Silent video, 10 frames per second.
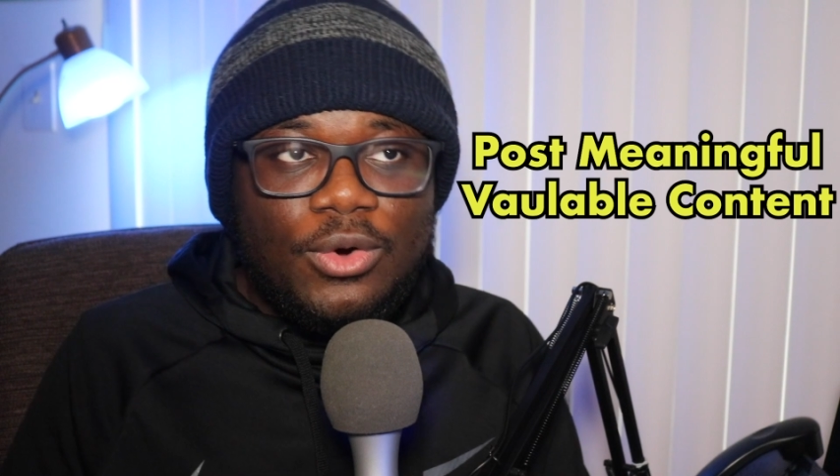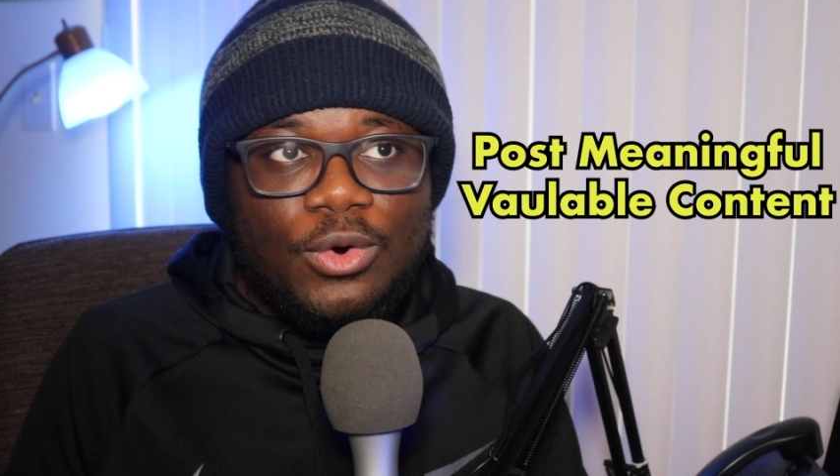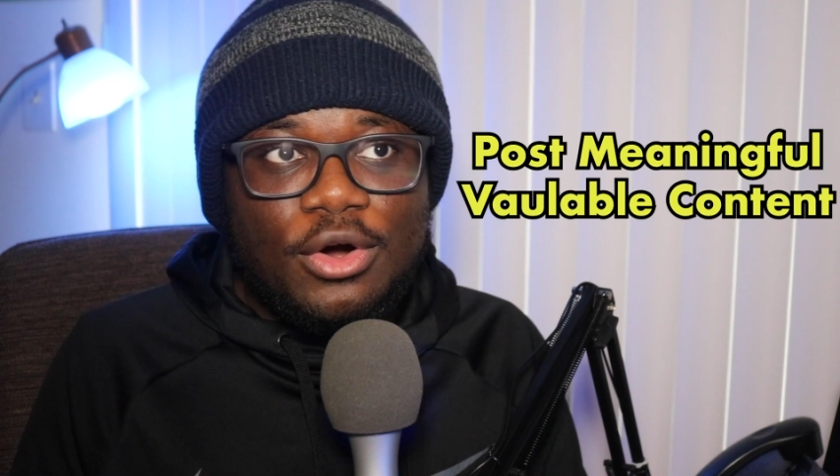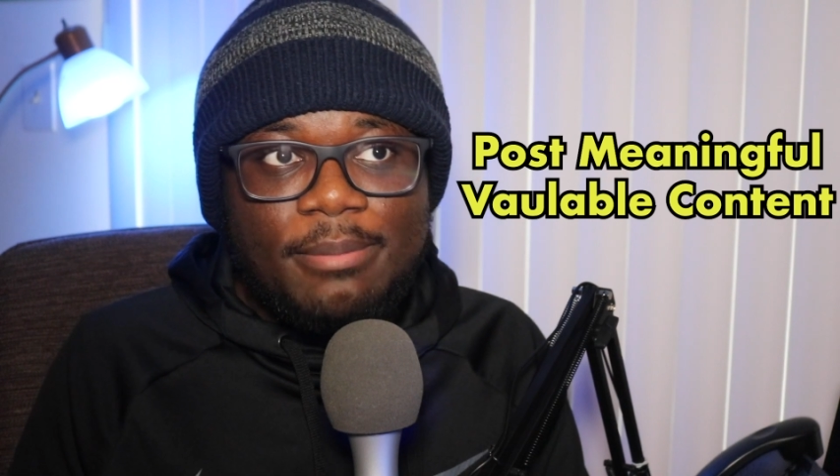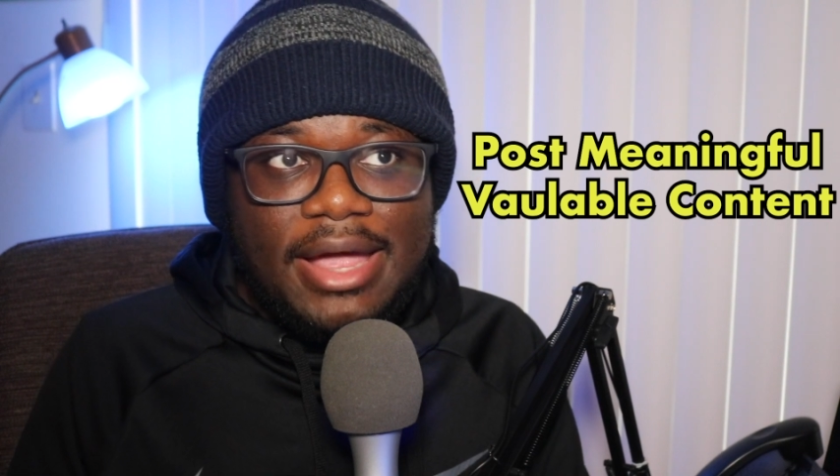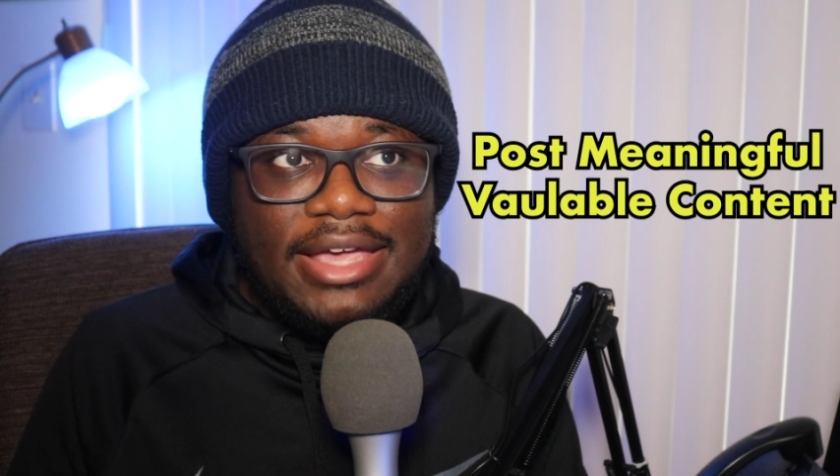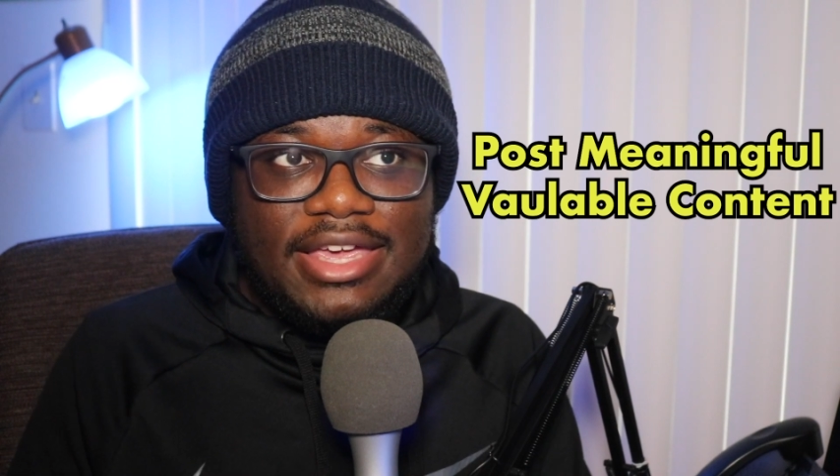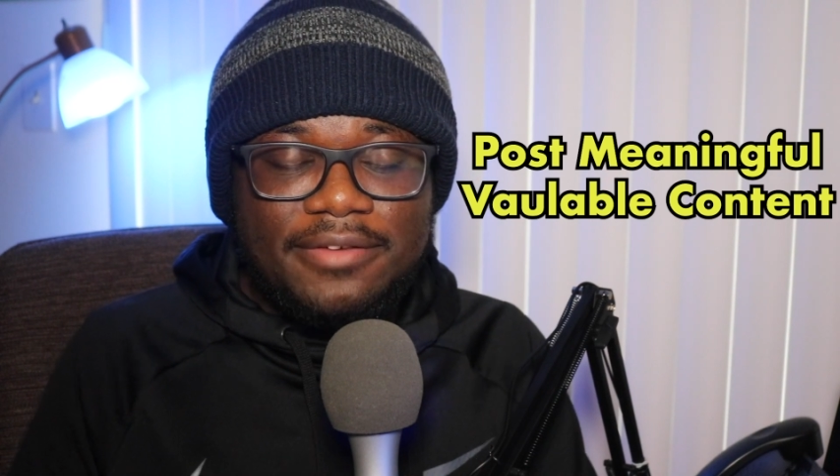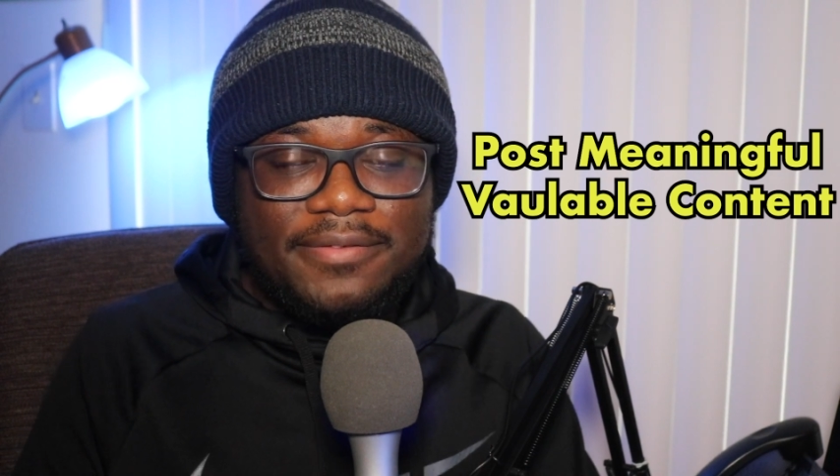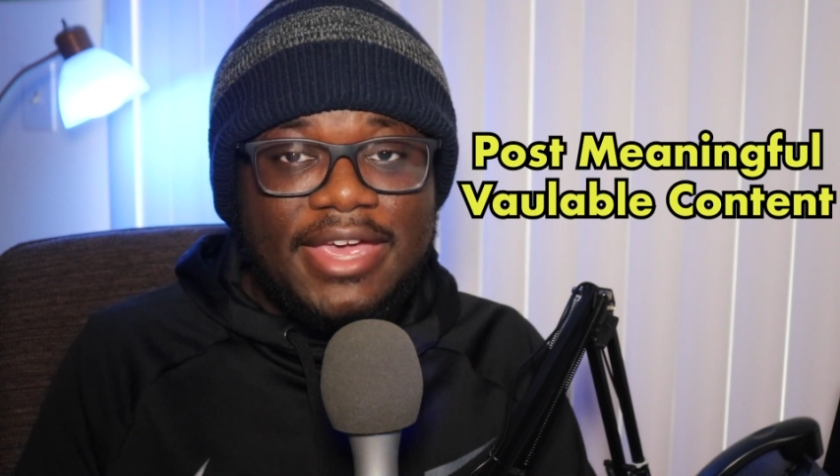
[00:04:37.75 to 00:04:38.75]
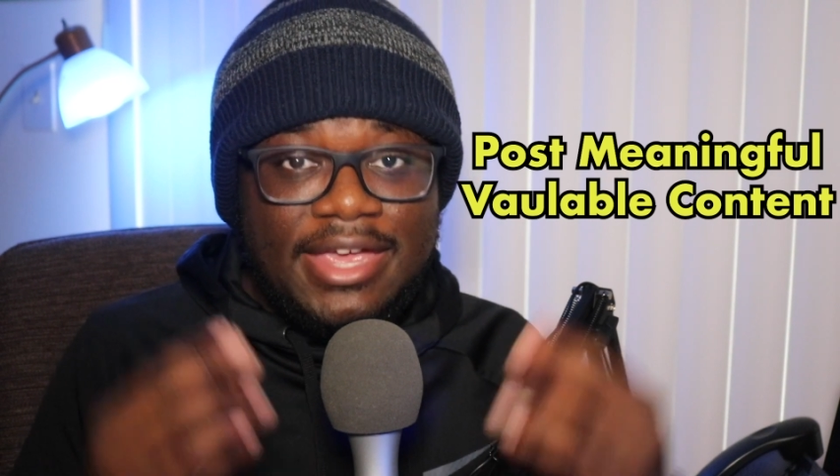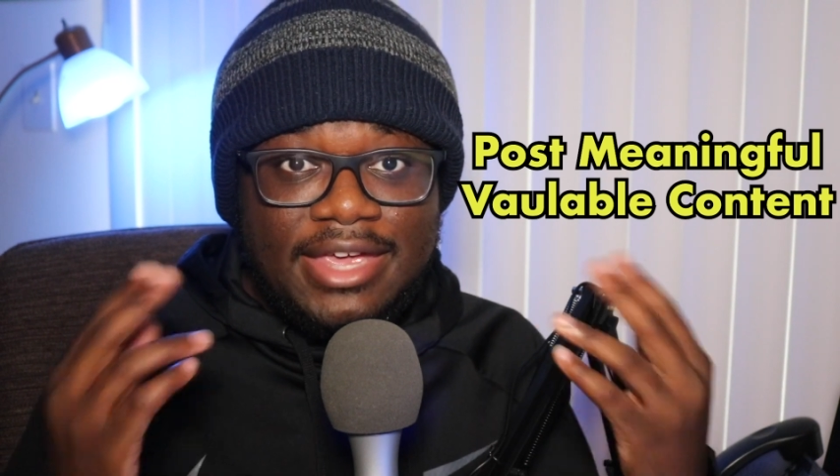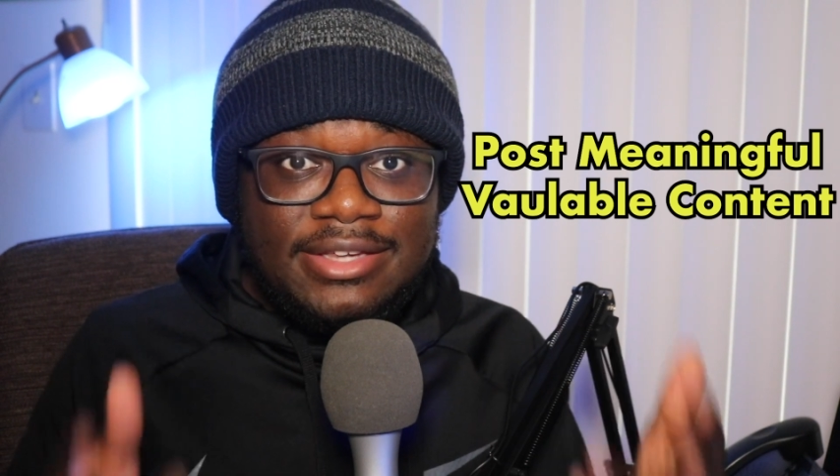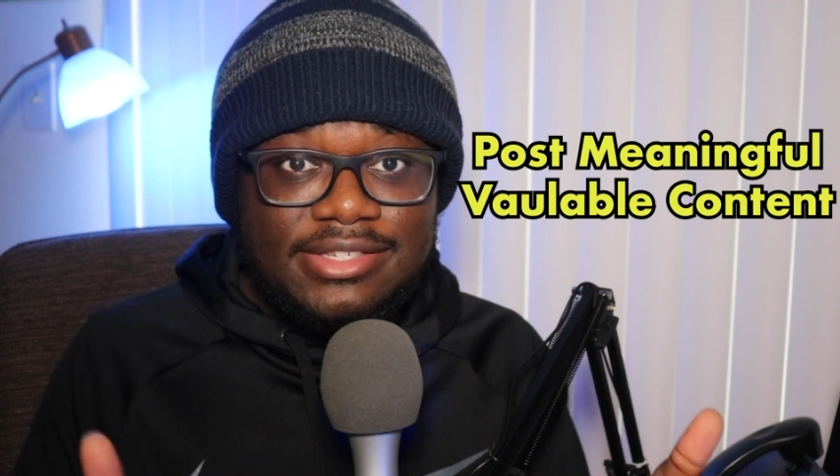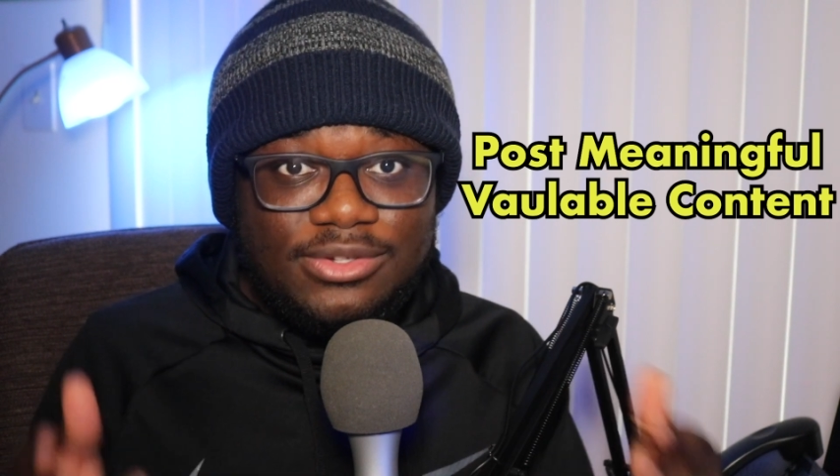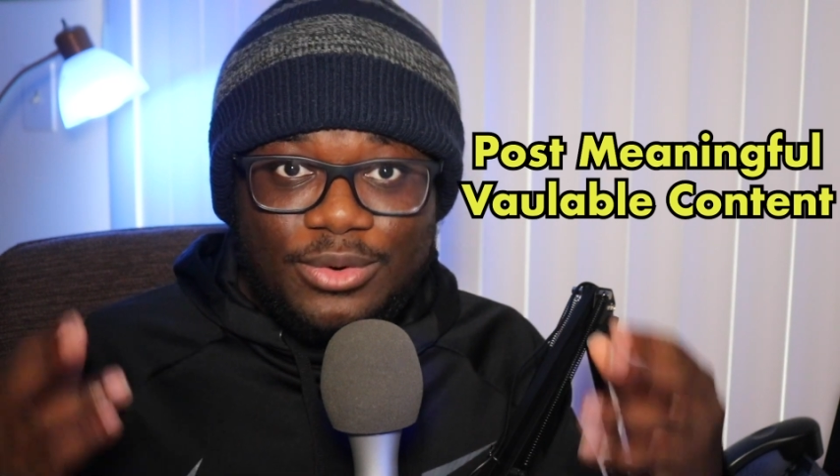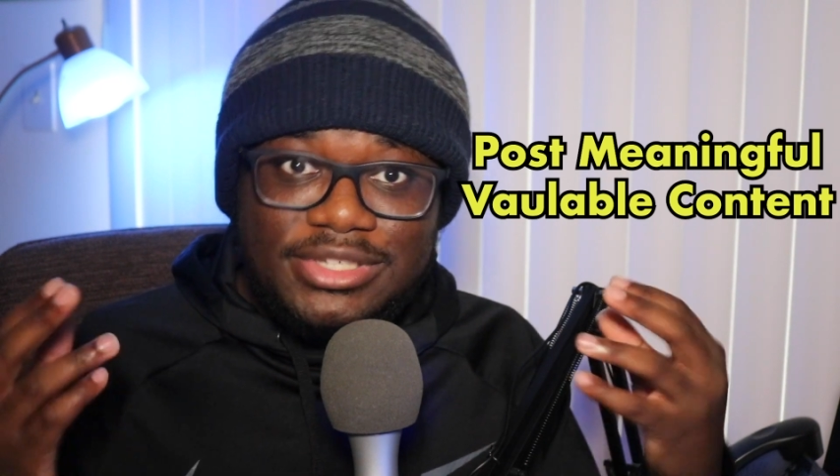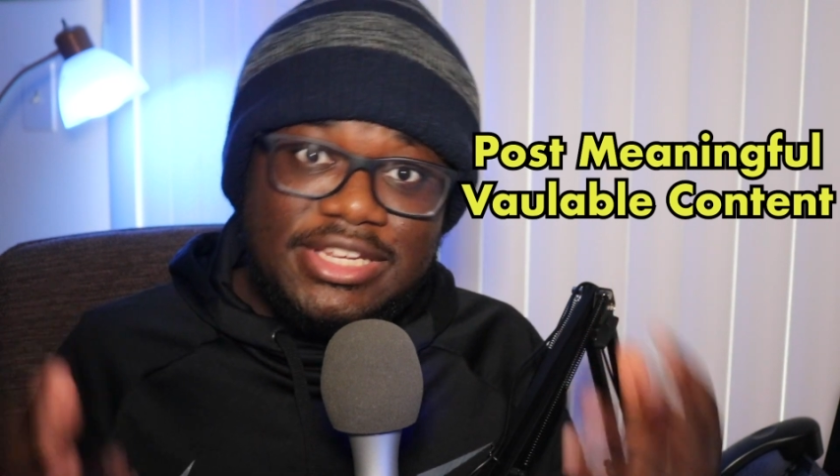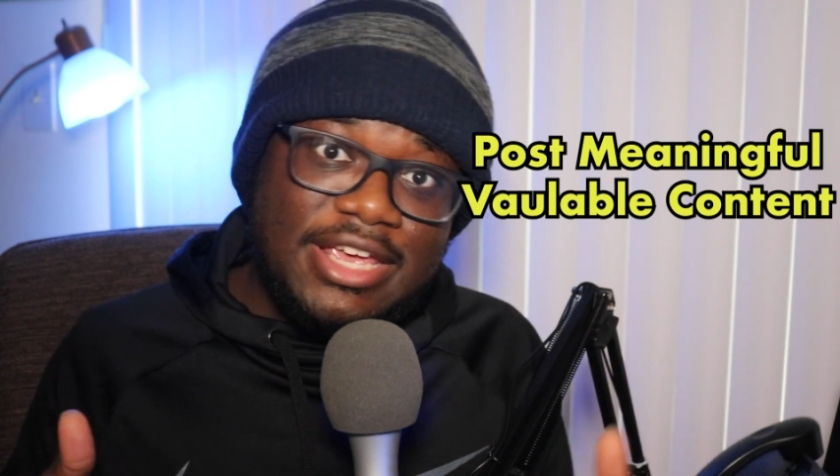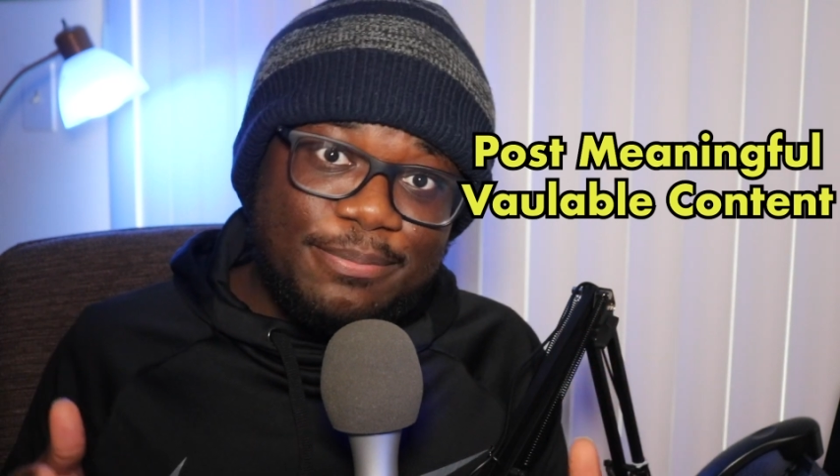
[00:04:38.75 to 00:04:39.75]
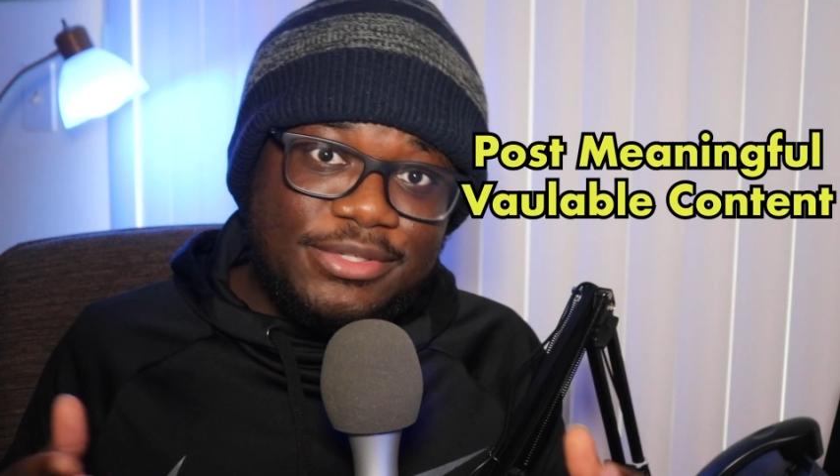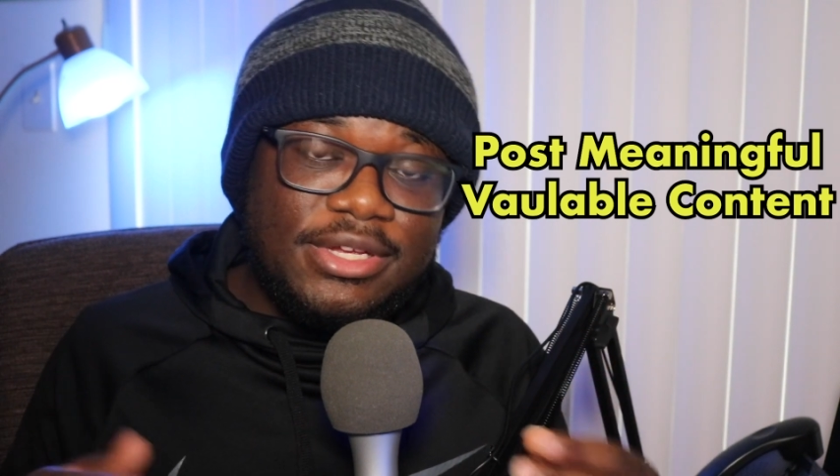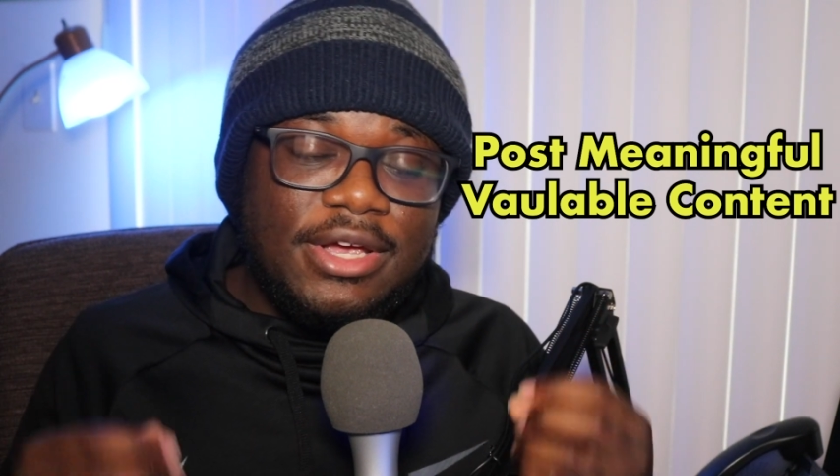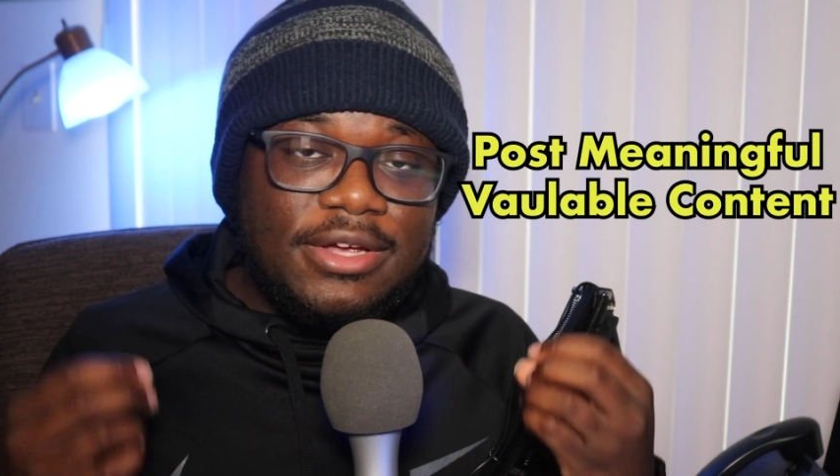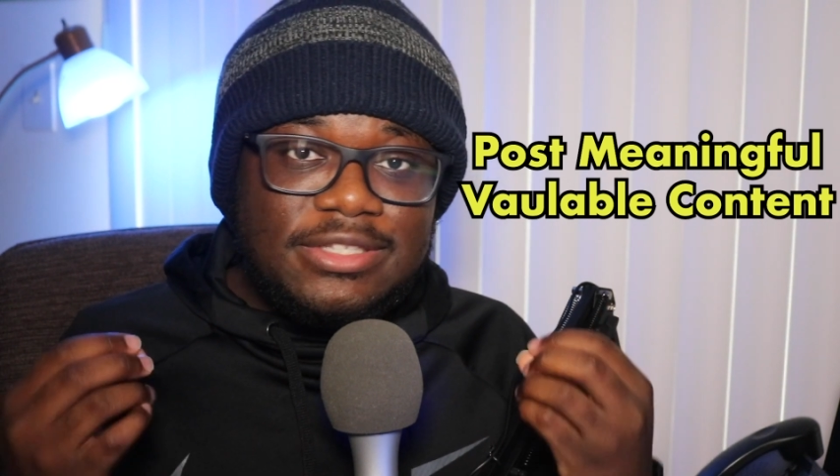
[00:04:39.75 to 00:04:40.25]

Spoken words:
or might give hints or tips,